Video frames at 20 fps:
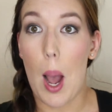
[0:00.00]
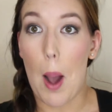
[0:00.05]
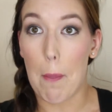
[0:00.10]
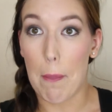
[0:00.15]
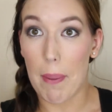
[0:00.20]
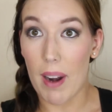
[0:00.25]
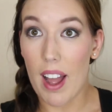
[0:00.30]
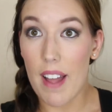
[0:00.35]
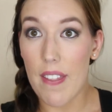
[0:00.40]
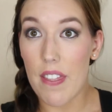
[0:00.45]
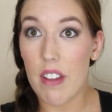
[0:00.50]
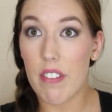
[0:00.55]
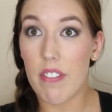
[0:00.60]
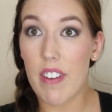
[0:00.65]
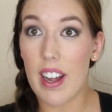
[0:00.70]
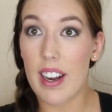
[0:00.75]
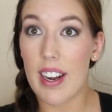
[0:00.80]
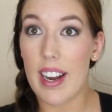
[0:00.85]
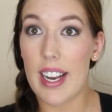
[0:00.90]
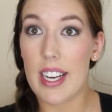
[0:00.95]
applied the
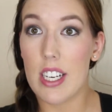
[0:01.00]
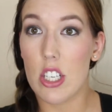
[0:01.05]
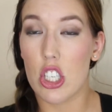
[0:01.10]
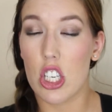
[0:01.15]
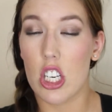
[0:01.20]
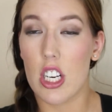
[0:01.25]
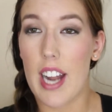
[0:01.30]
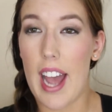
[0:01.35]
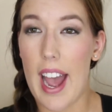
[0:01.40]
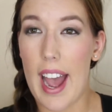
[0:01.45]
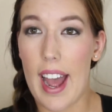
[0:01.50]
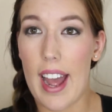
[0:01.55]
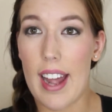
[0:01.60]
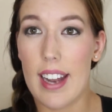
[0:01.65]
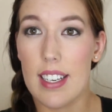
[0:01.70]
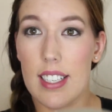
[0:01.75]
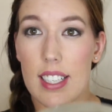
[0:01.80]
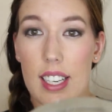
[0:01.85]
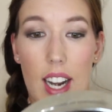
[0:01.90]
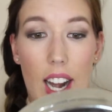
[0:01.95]
foundation,
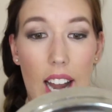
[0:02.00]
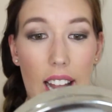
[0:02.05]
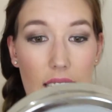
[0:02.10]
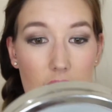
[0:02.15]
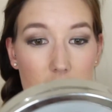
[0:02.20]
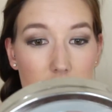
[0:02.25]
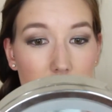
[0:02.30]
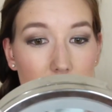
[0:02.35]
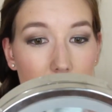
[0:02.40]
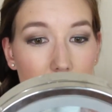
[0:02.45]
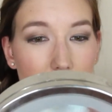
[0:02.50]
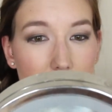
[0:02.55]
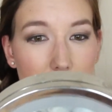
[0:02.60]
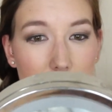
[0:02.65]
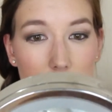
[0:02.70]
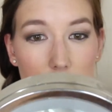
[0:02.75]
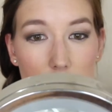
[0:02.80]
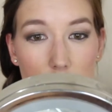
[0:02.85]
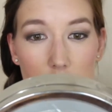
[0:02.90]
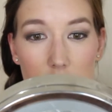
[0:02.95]
and like I said,
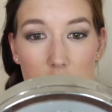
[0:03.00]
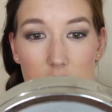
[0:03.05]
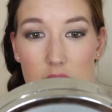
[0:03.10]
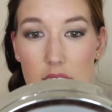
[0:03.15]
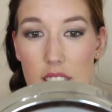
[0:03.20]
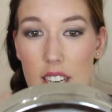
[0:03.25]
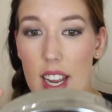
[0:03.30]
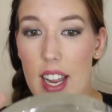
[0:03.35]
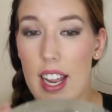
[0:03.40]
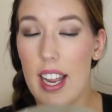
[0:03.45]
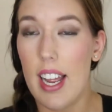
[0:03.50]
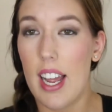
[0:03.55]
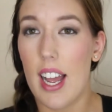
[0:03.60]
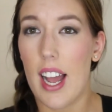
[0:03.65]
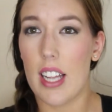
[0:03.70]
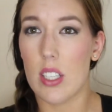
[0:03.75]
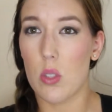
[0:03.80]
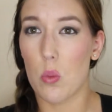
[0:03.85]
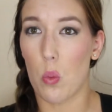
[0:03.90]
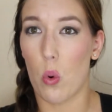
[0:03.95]
it just
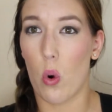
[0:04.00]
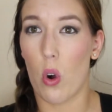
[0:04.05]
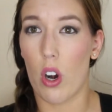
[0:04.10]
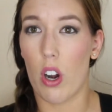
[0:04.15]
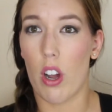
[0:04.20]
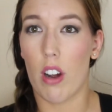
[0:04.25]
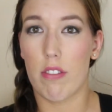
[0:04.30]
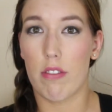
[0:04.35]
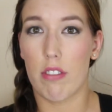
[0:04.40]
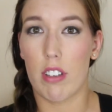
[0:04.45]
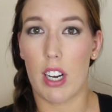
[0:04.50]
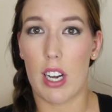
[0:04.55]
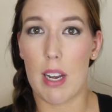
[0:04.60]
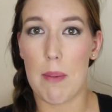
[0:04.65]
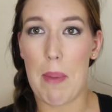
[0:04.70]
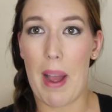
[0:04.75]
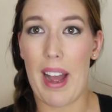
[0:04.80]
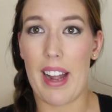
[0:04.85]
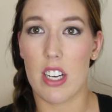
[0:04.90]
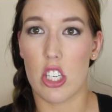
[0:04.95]
has worn off really
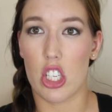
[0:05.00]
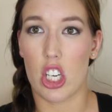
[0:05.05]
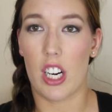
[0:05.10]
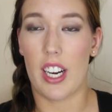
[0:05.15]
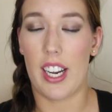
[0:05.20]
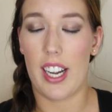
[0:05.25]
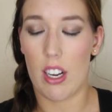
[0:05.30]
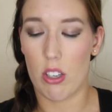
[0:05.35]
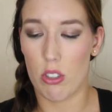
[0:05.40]
patchily.